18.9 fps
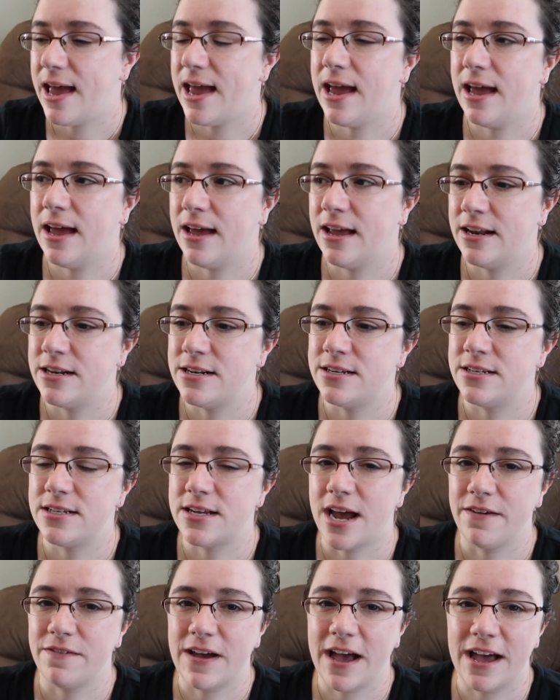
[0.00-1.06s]
And
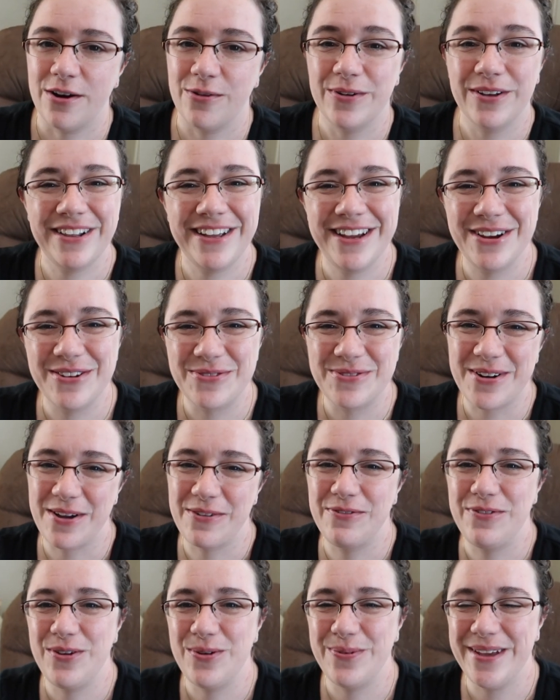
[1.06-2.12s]
I've had a really
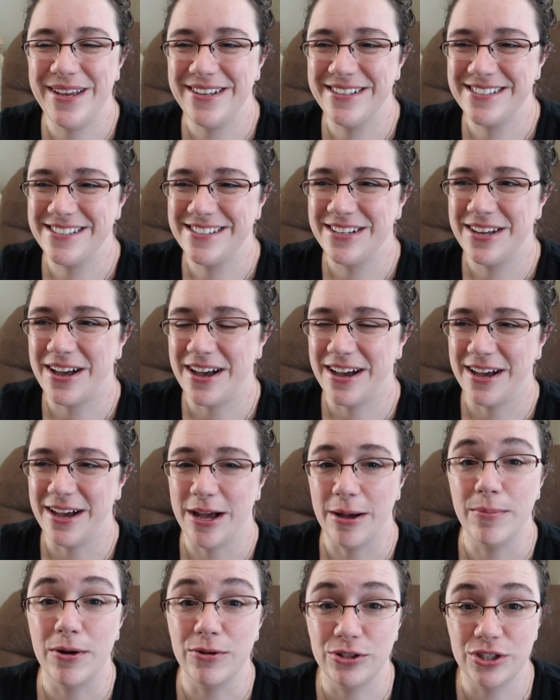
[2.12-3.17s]
rough few weeks, uh,
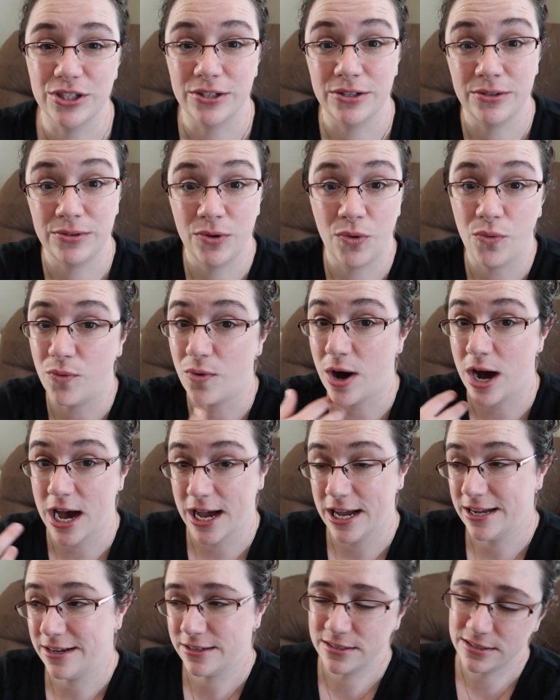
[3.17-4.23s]

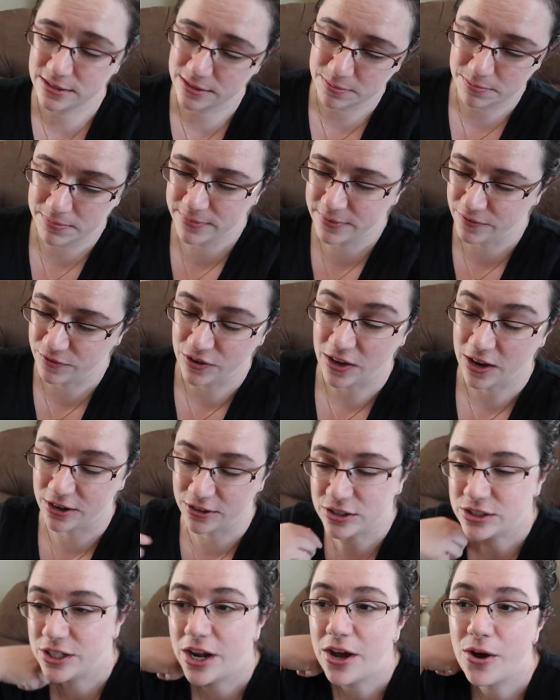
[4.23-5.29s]
emotion-wise, if you
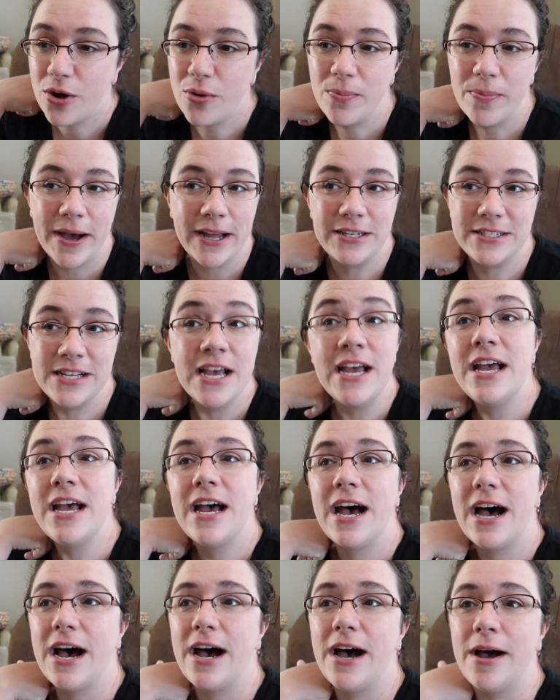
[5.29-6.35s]
care to know, but
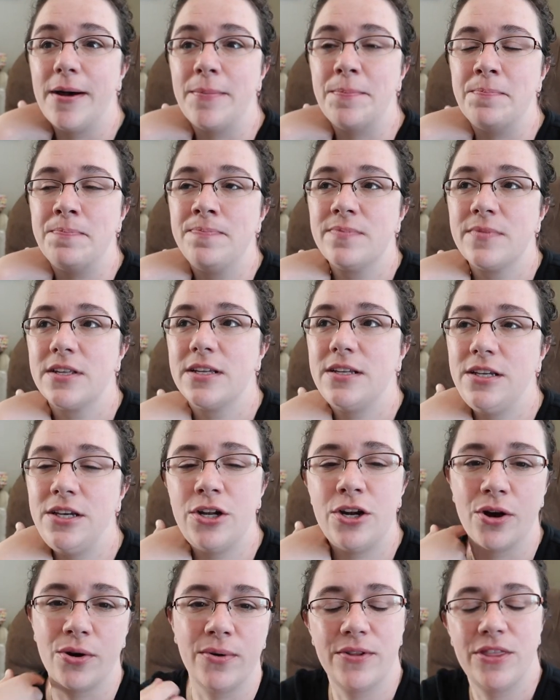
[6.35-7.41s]
um,
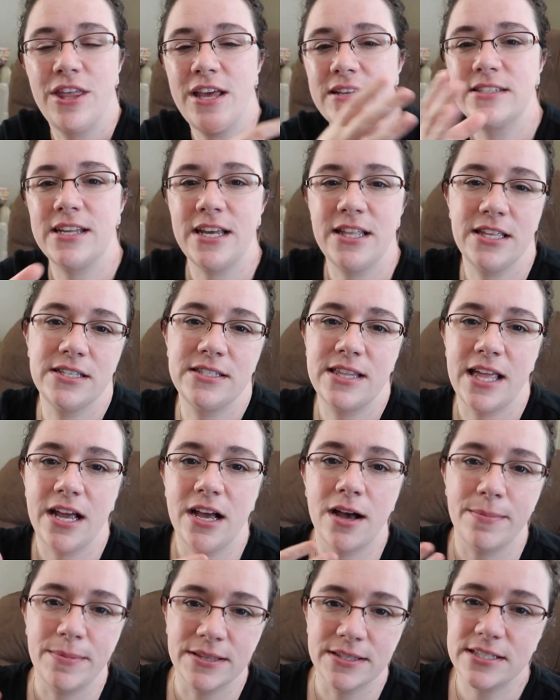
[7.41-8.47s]
you know, things like this, they
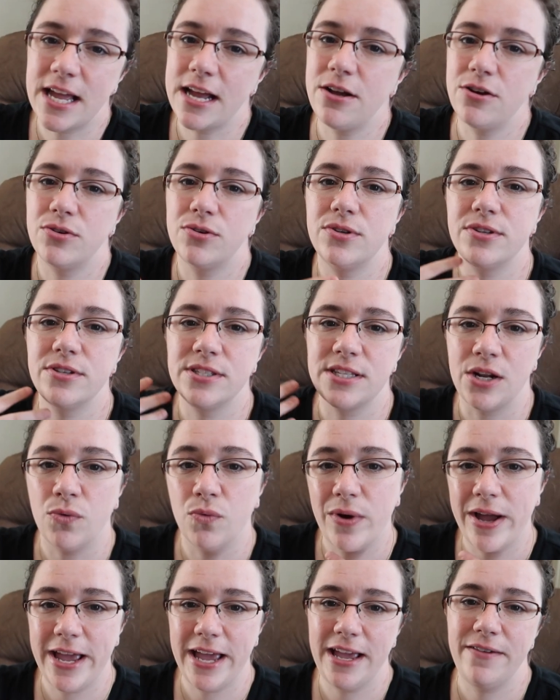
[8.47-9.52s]
come in cycles
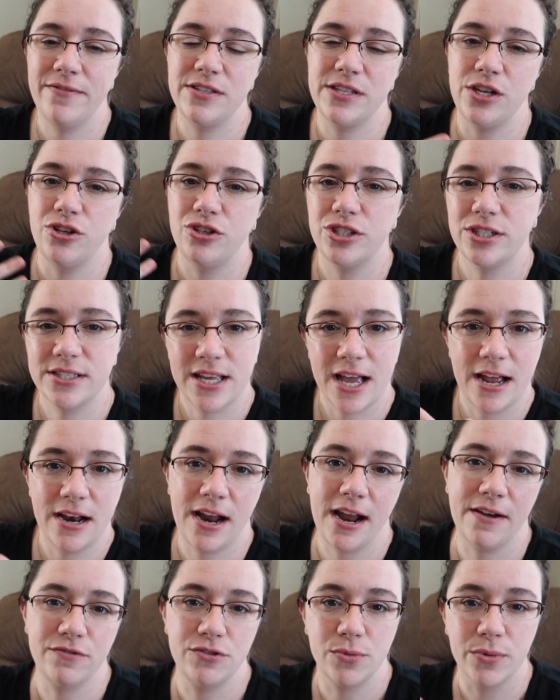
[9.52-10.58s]
and waves, and you just kind
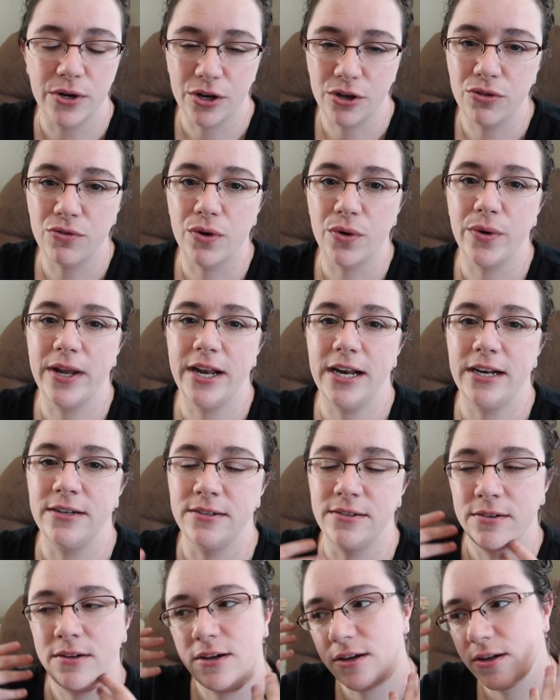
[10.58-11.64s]
of have to work through it
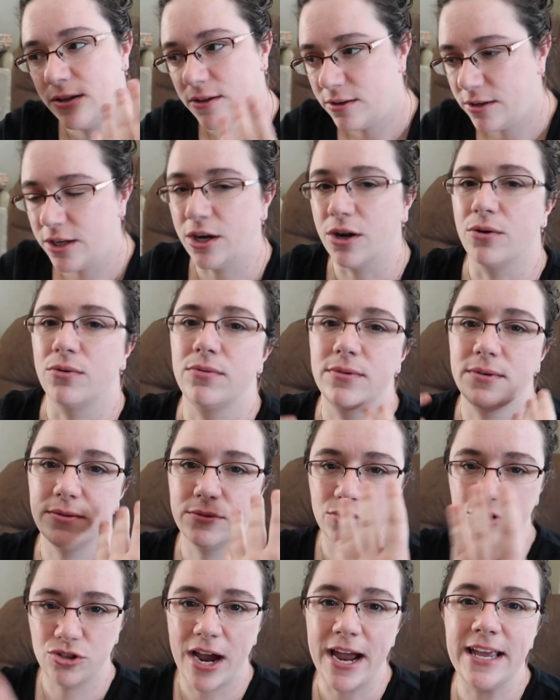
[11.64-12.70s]
and, you know,
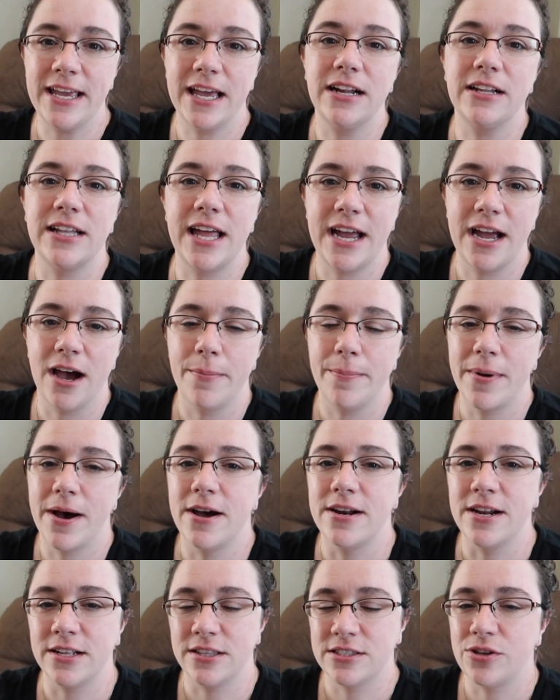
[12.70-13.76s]
try and get a leg up
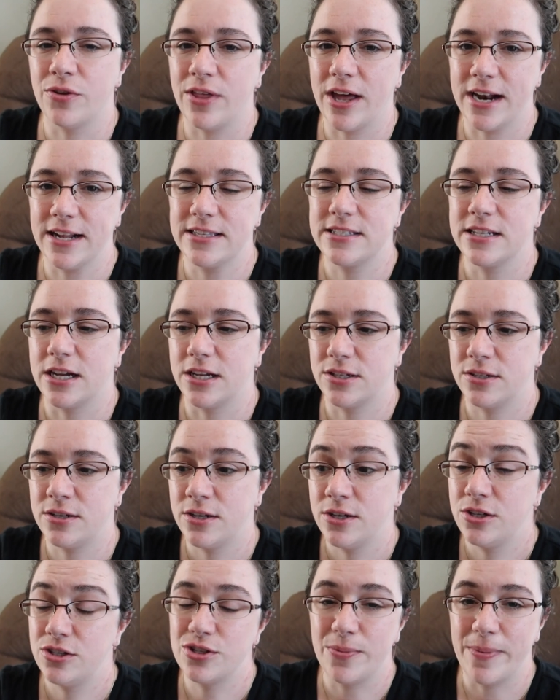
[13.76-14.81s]
on it so that it's not
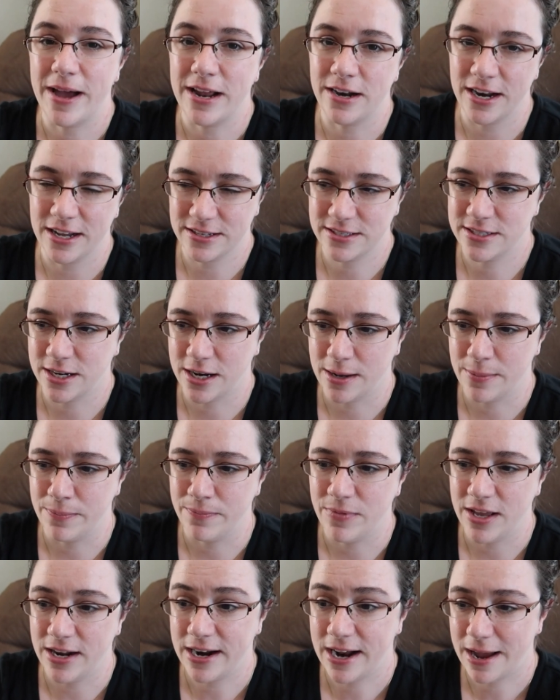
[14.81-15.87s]
so bad next
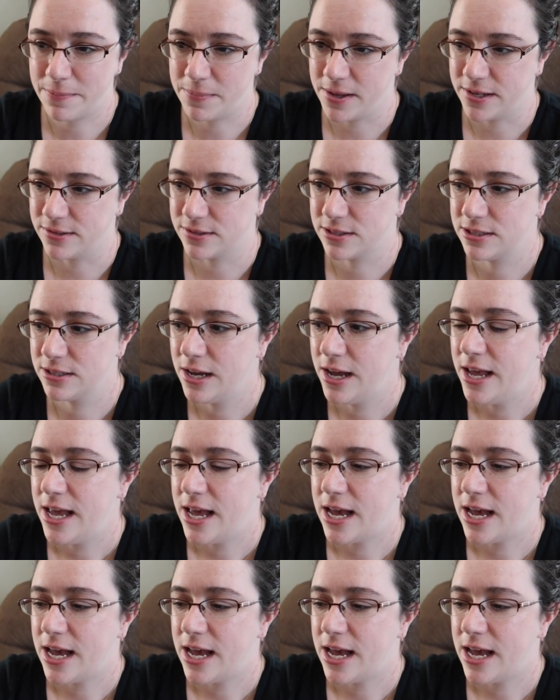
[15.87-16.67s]
time it happens.